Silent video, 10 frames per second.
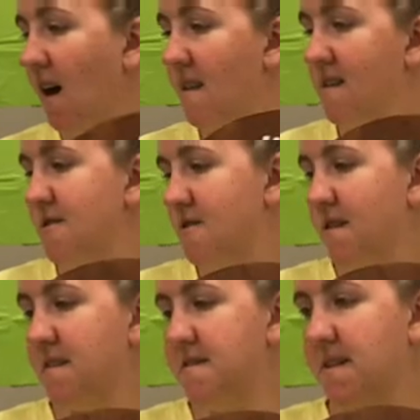Your
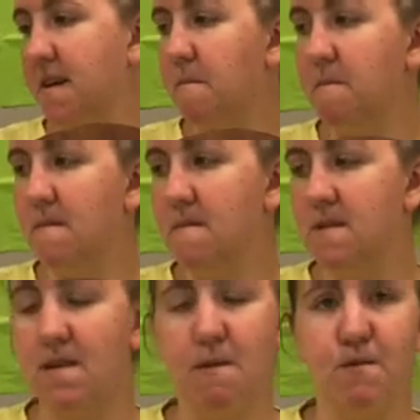next step
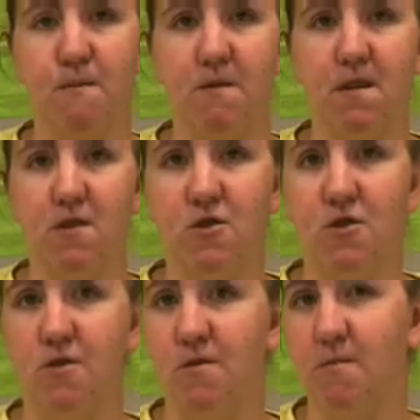would be
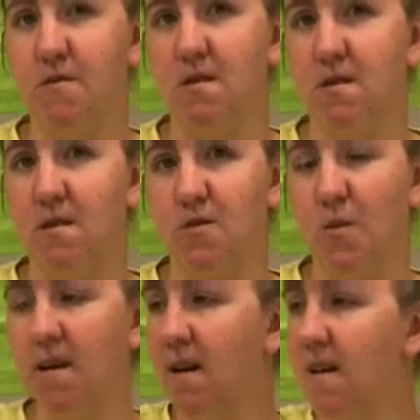to put the
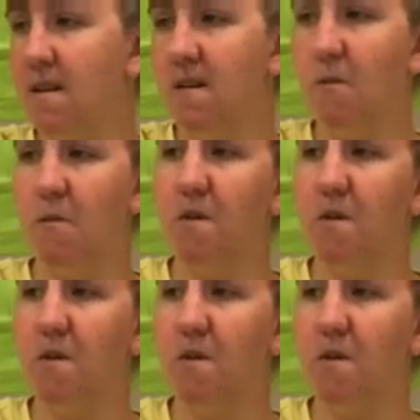twine on, where